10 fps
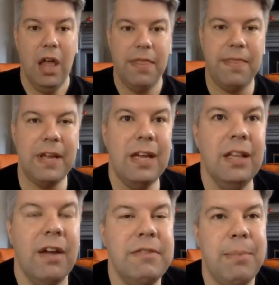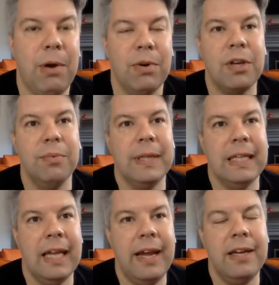The thing I loved about working with
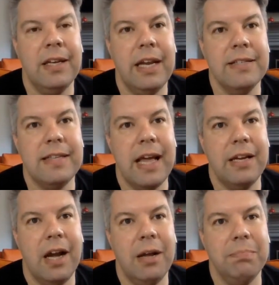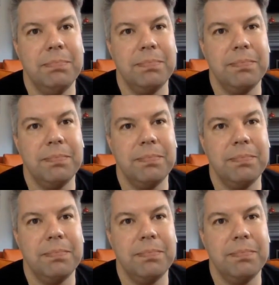Elaine is that, um,